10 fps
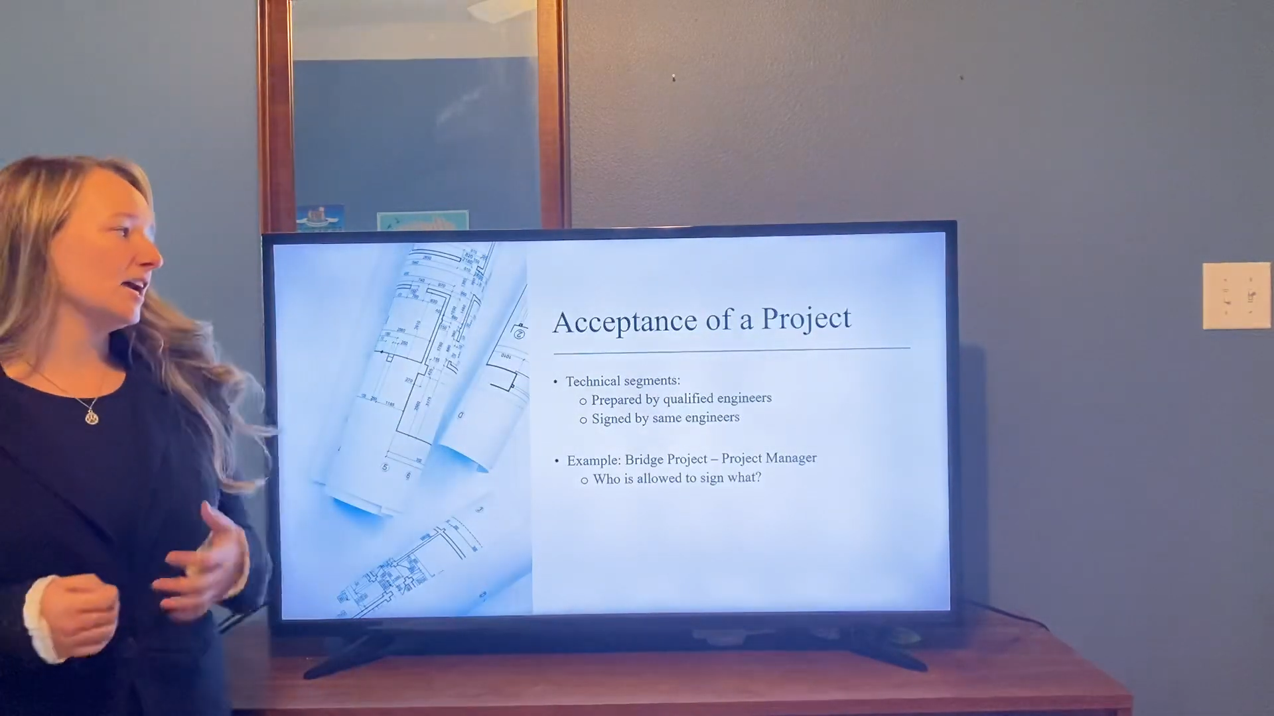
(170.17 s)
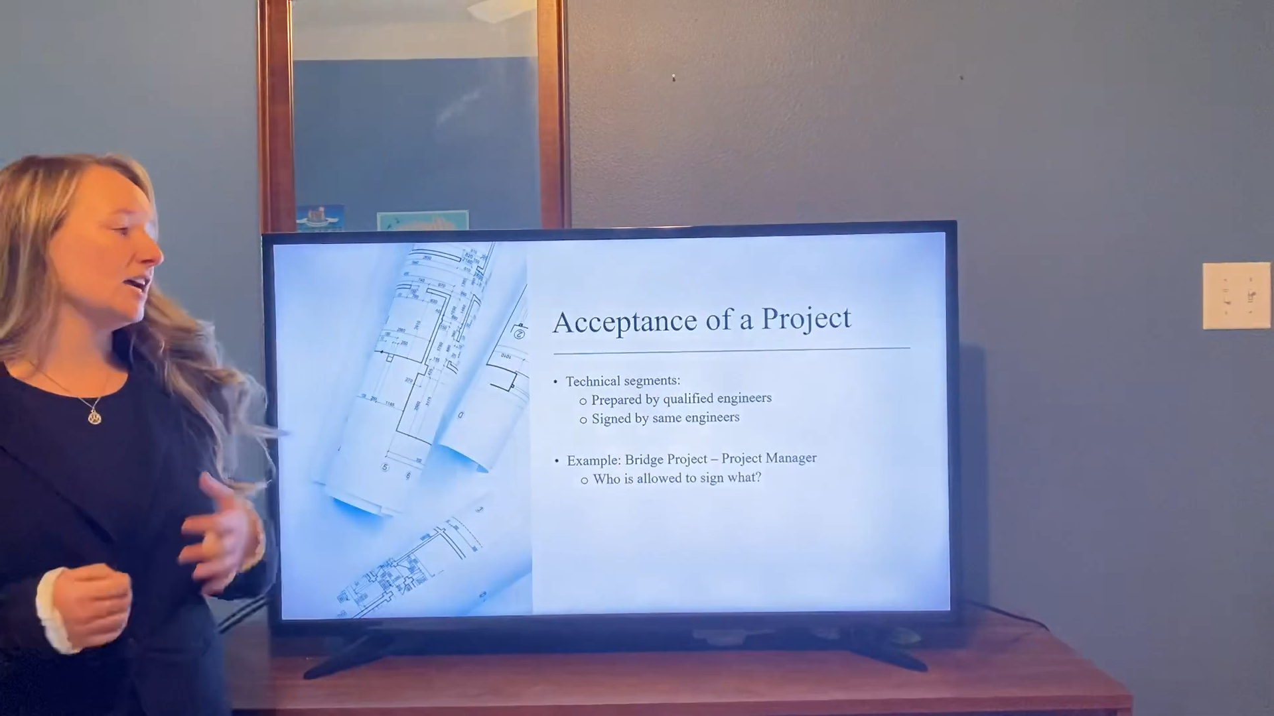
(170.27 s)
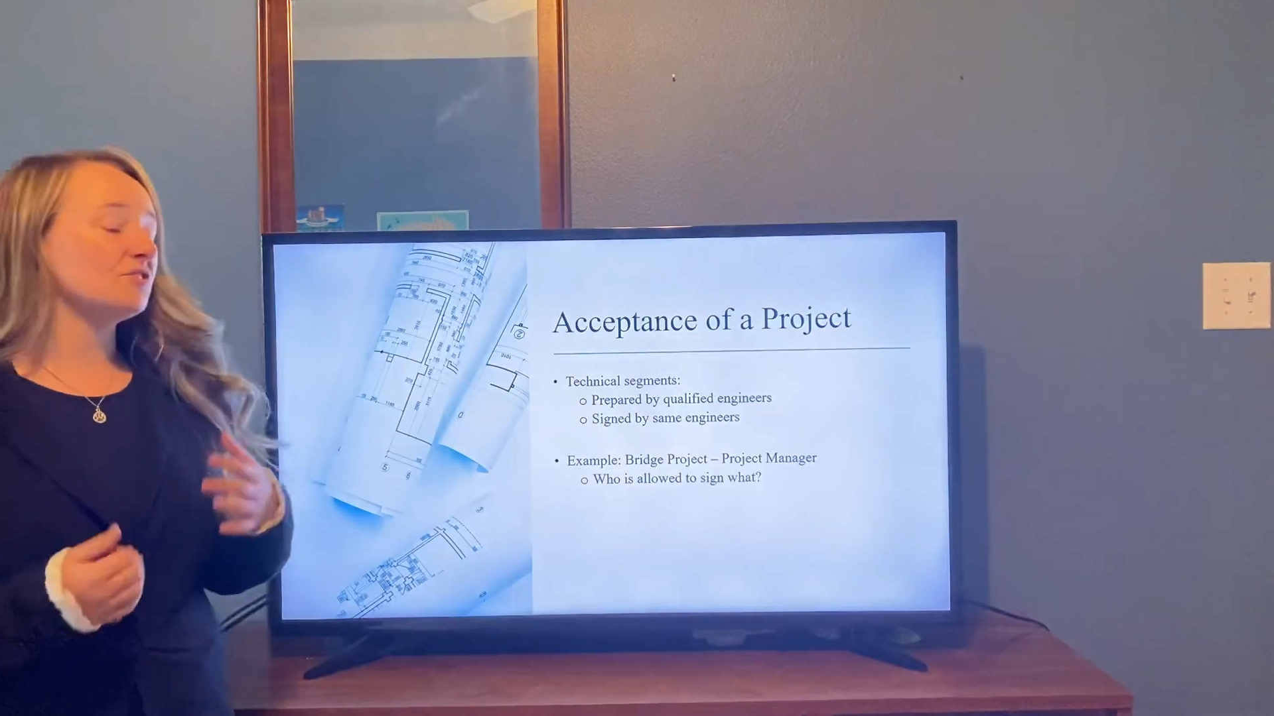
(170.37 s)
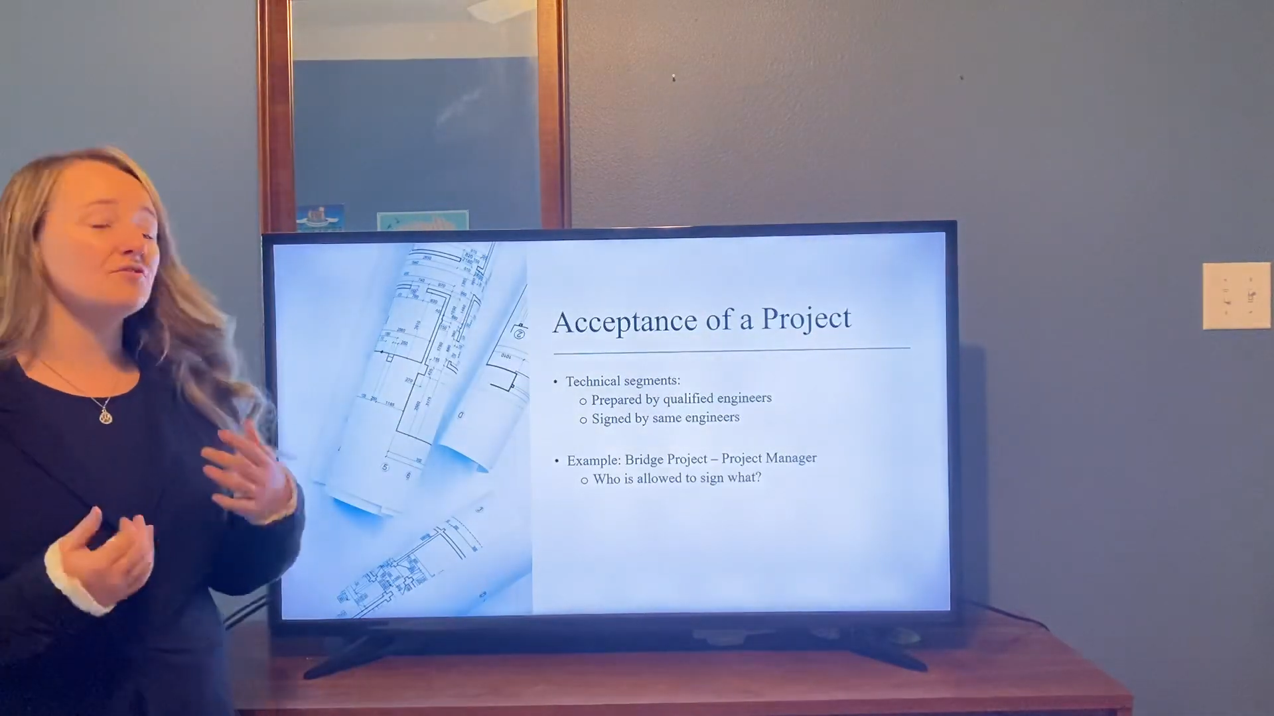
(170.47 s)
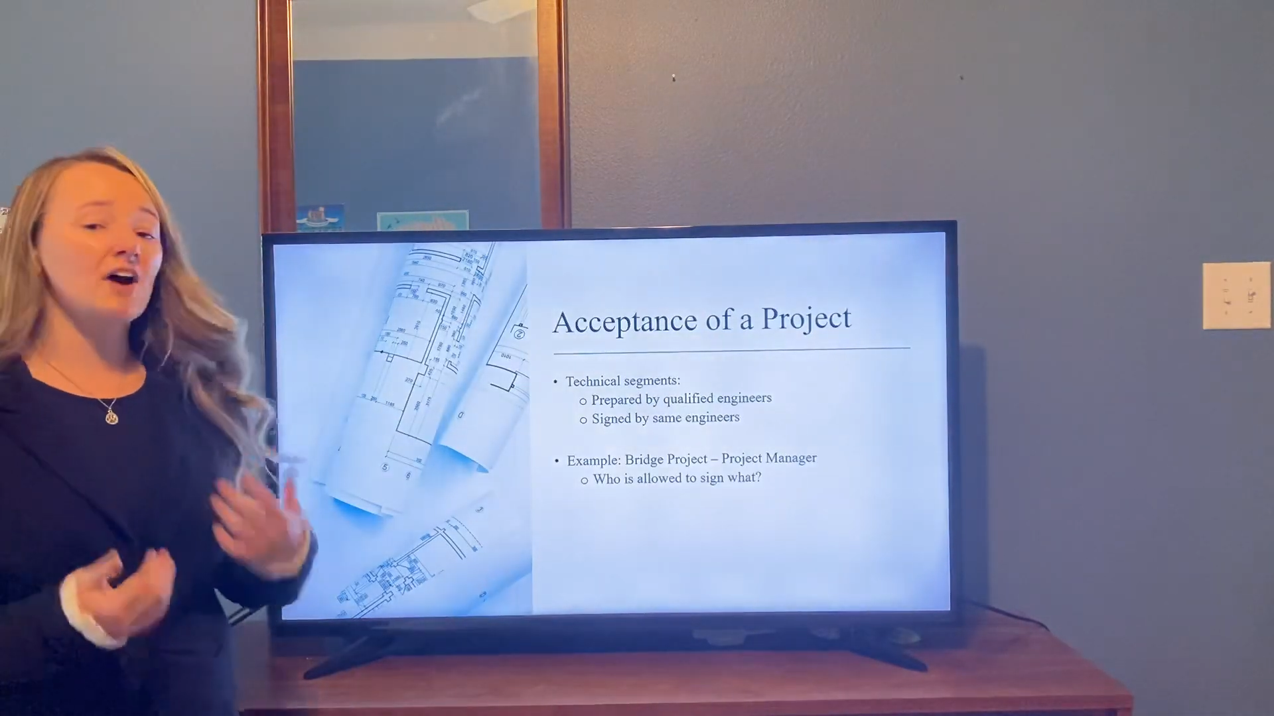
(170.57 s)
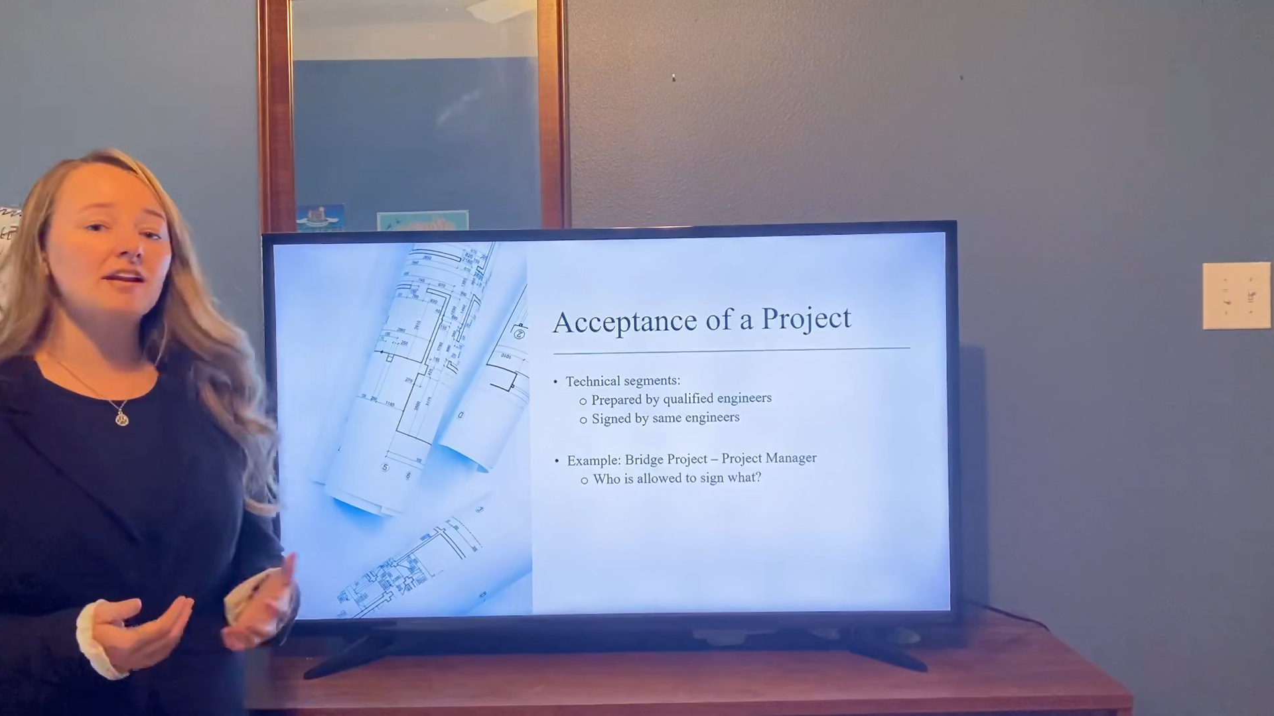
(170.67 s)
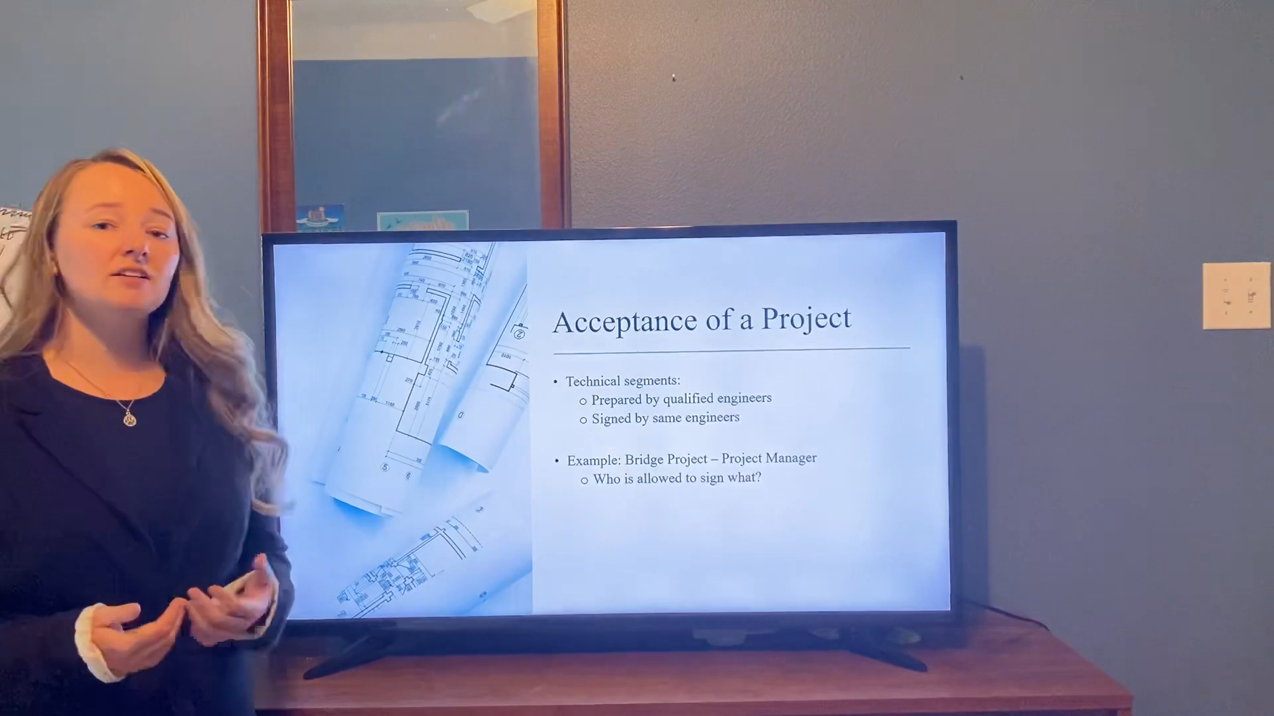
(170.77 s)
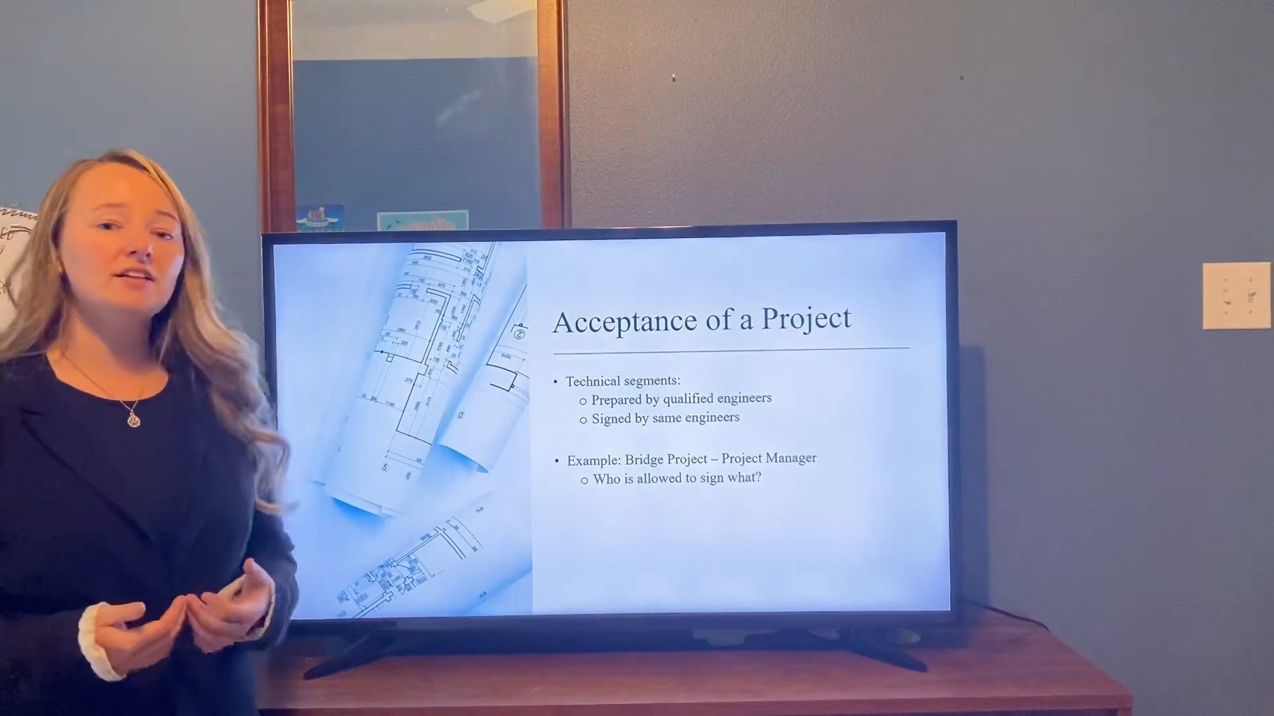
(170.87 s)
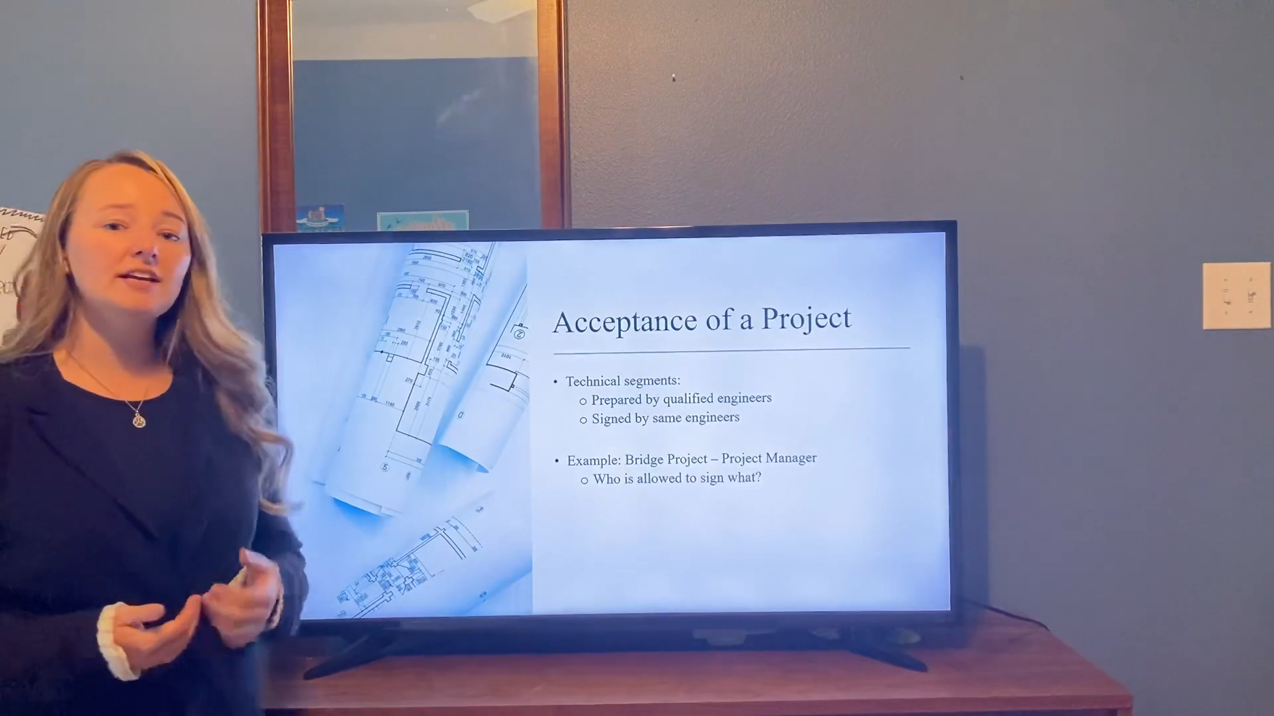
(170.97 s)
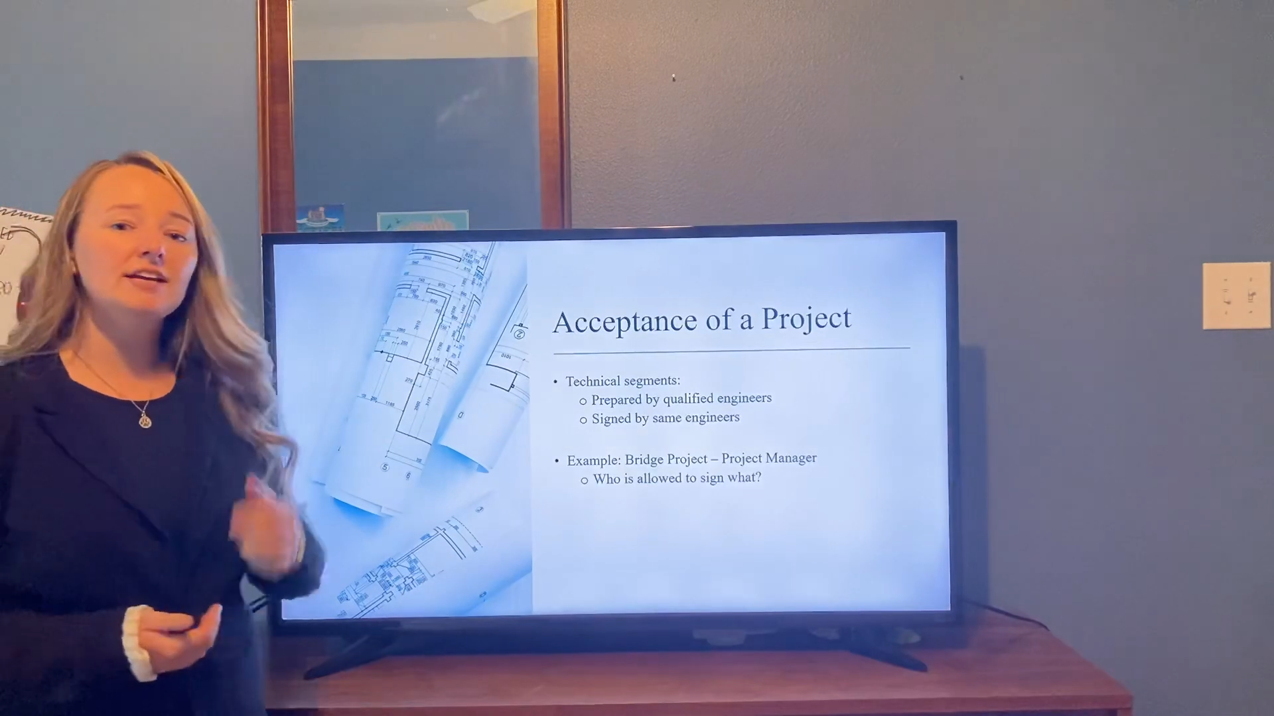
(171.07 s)
And
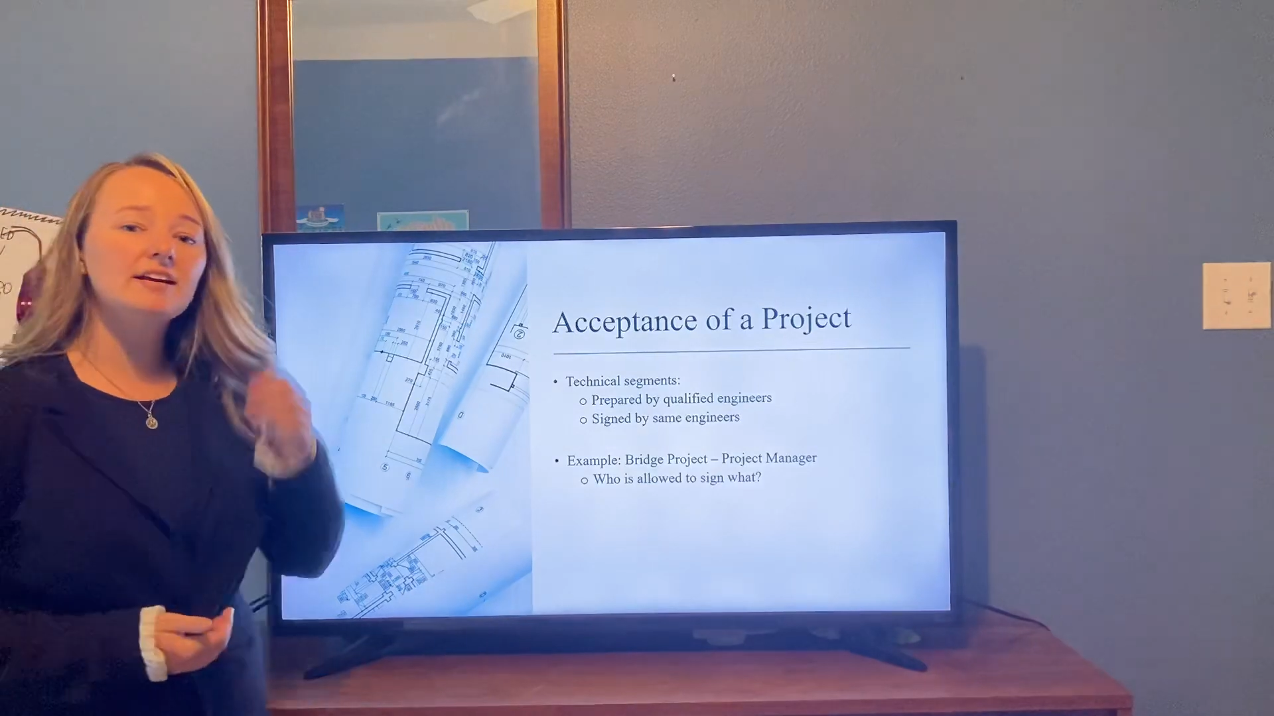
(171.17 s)
finally,